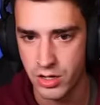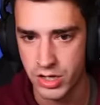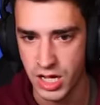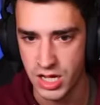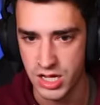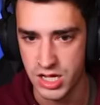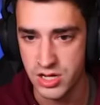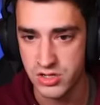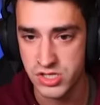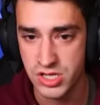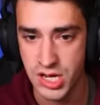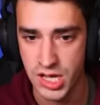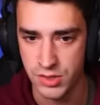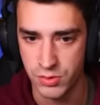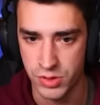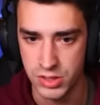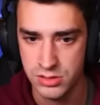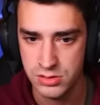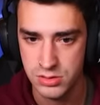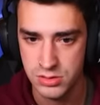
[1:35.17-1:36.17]
Okay, here's another
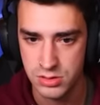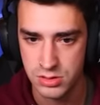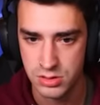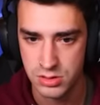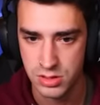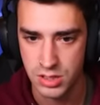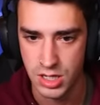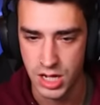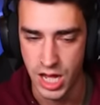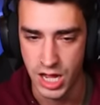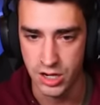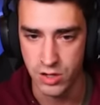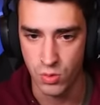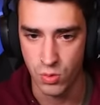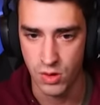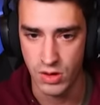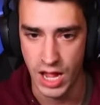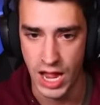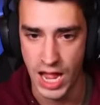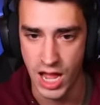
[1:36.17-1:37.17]
one. I don't
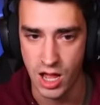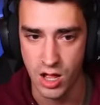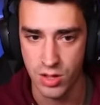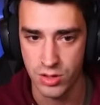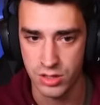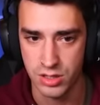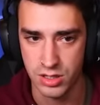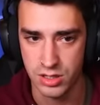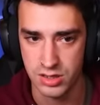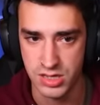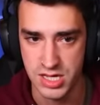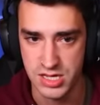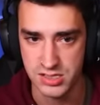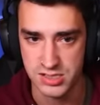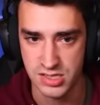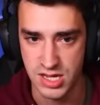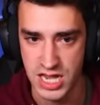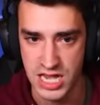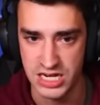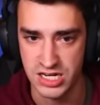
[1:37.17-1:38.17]
know how
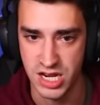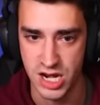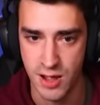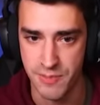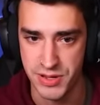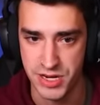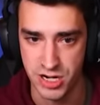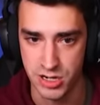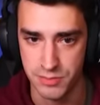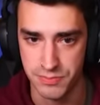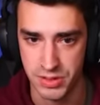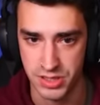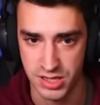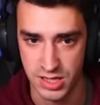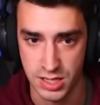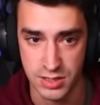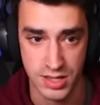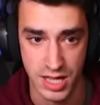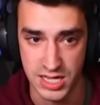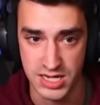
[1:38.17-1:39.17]
these ended up here, but
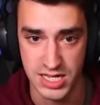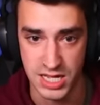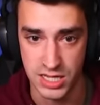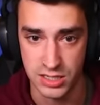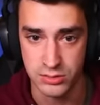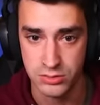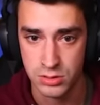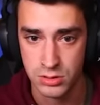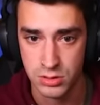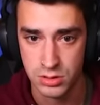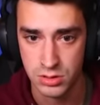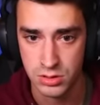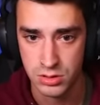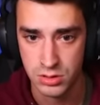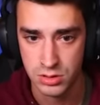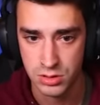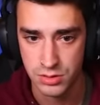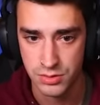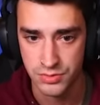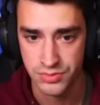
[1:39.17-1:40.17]
th they did.
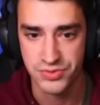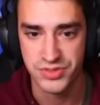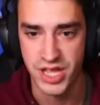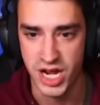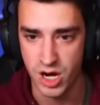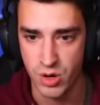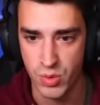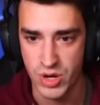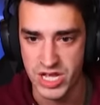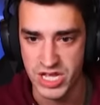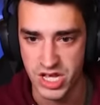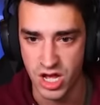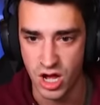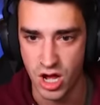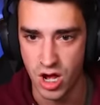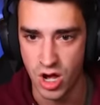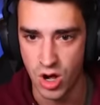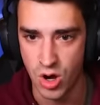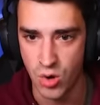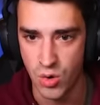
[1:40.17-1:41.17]
There we
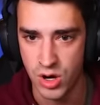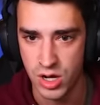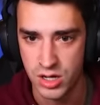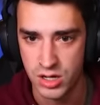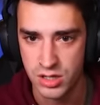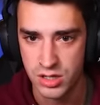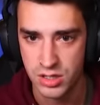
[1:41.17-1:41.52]
go.